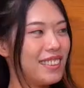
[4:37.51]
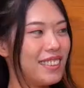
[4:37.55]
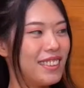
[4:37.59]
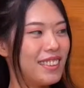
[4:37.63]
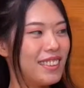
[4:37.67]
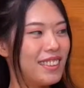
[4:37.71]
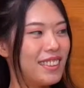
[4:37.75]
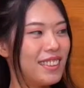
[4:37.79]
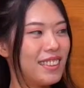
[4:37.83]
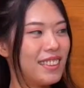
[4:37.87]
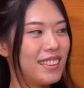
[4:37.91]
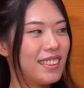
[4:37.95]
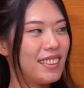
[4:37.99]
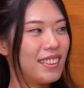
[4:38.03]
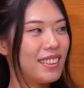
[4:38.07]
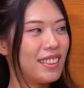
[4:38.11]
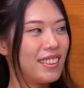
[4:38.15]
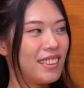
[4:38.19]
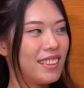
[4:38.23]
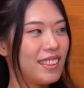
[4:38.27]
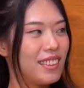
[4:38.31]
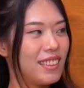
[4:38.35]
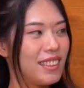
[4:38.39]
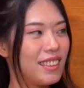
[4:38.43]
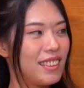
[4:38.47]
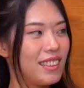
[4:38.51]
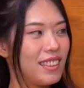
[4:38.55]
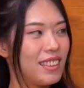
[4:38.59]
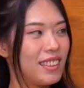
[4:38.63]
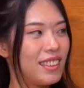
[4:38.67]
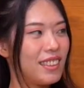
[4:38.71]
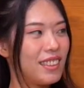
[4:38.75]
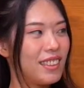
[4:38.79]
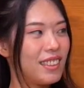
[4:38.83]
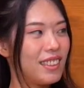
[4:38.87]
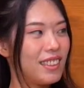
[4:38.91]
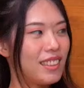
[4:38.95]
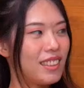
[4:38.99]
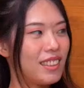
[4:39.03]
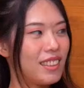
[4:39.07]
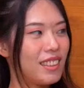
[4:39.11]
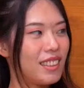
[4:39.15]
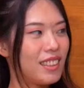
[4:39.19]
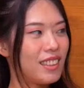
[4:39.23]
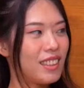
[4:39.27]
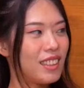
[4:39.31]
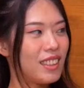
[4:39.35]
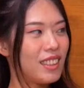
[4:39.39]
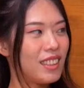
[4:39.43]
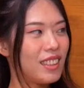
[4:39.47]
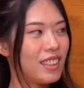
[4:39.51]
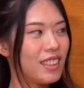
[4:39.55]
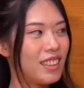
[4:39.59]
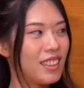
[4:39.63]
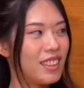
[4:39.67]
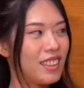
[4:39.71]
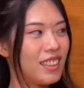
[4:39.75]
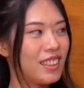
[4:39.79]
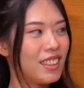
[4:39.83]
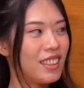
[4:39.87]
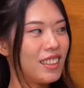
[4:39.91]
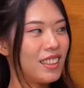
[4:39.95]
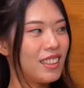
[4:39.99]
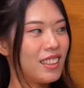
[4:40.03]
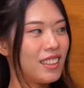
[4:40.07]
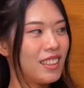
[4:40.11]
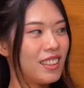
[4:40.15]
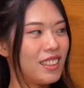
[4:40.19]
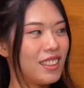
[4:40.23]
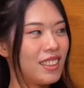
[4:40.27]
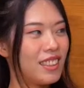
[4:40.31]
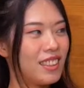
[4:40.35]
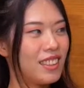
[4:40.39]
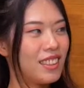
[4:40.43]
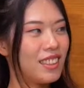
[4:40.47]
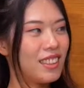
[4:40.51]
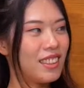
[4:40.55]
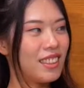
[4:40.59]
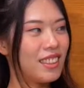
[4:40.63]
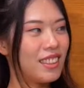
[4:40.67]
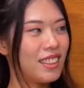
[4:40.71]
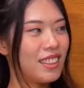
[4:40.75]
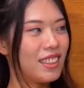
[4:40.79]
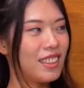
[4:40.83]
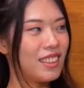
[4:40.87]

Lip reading: [no speech]